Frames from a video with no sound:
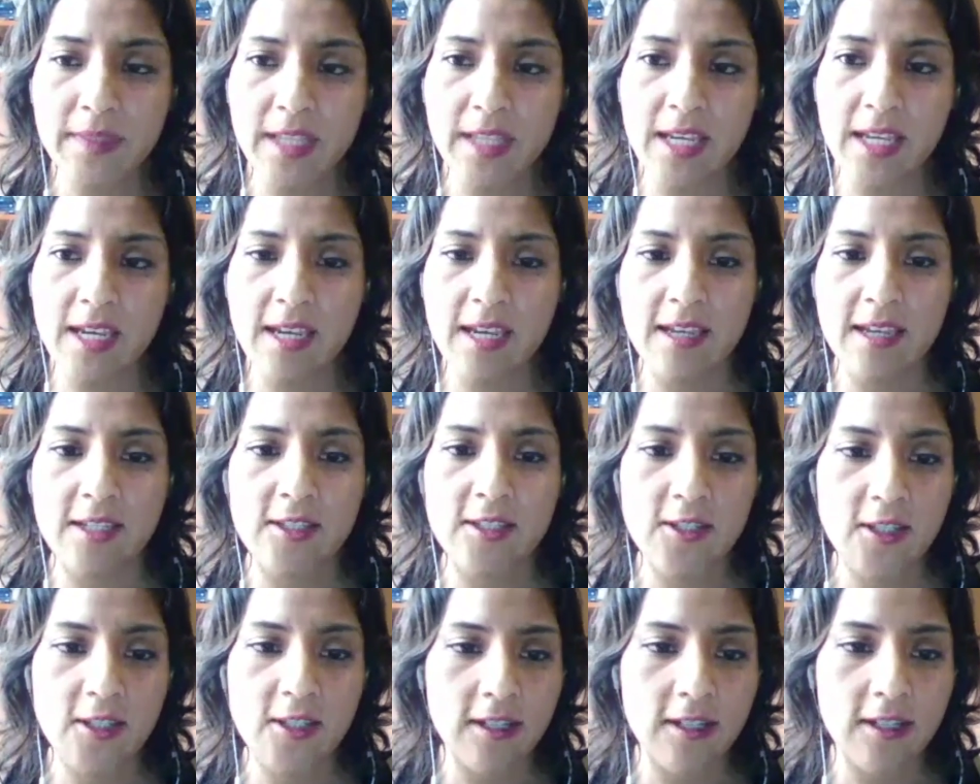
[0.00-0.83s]

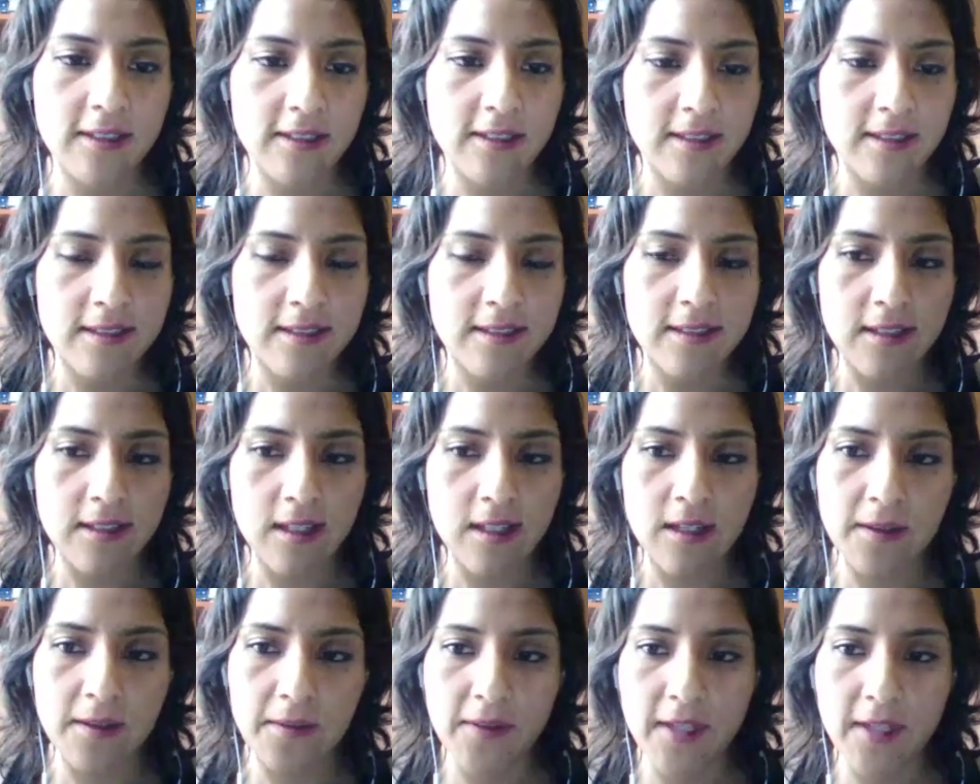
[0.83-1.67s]
the shot
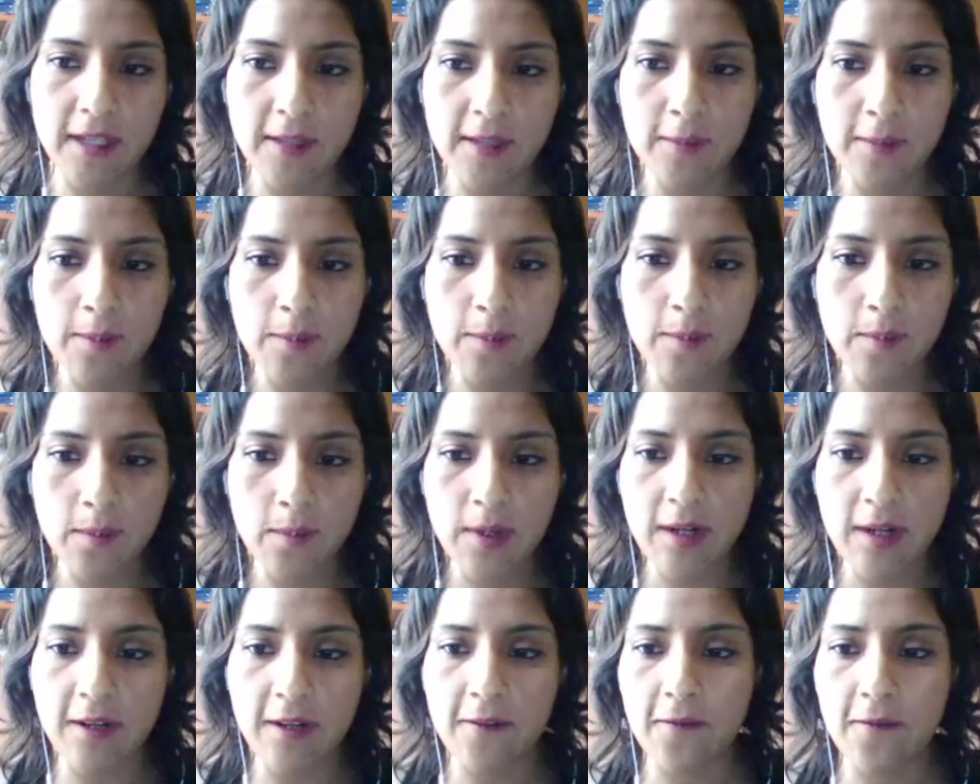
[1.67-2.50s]
of the
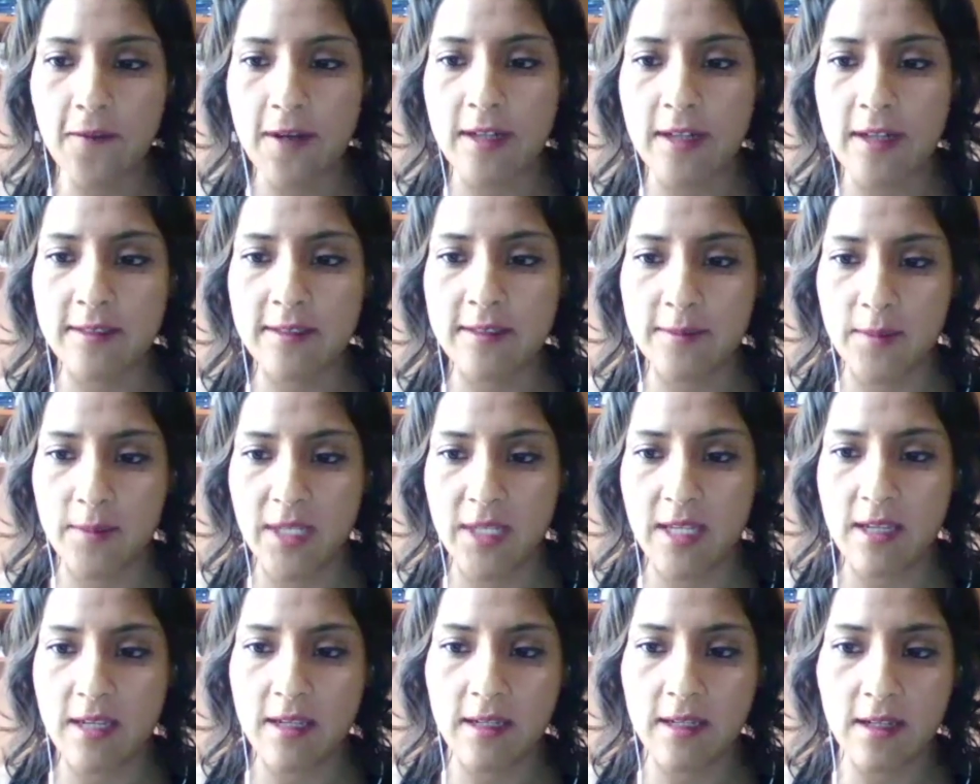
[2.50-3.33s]
very first
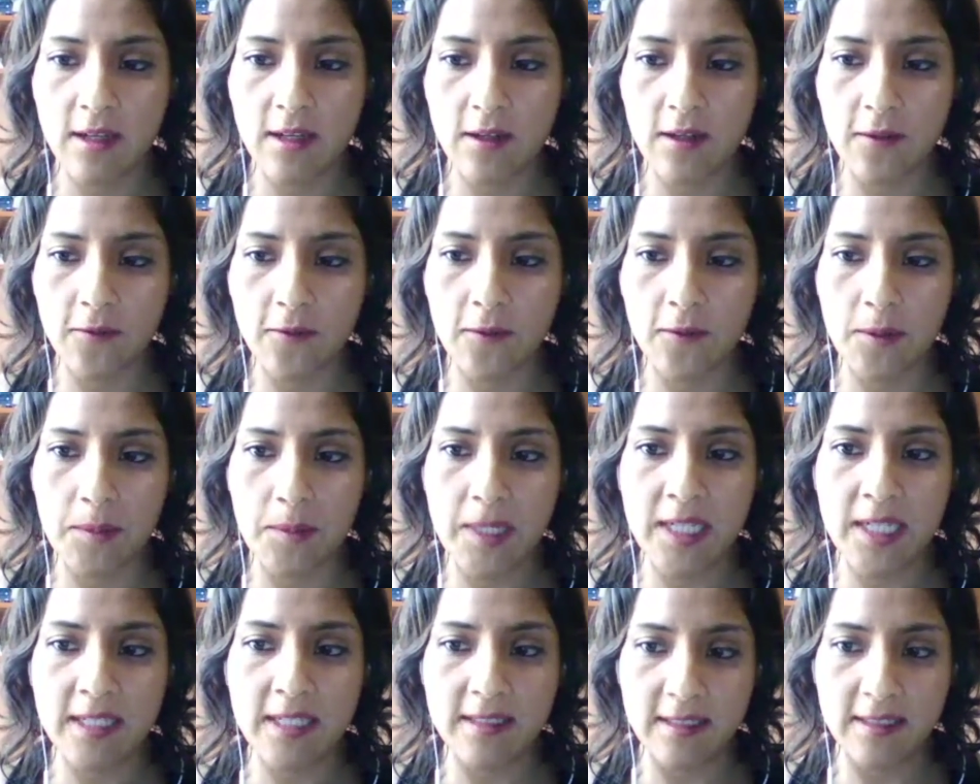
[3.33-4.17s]
meeting of
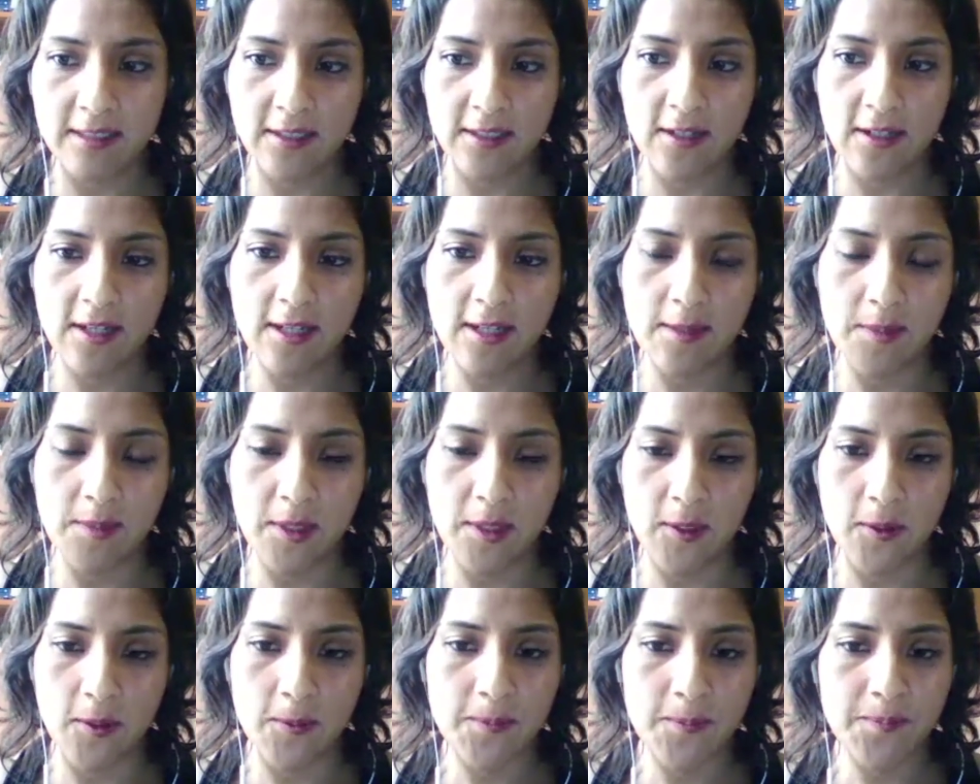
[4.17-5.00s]
Women in Technology
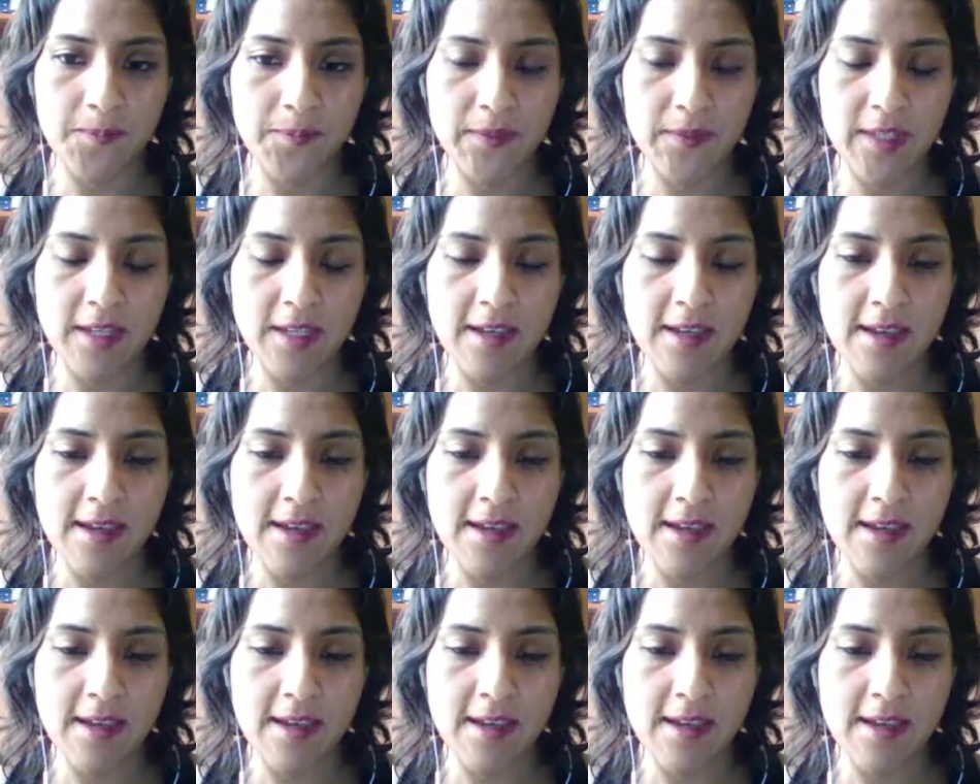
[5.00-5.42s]
Peru.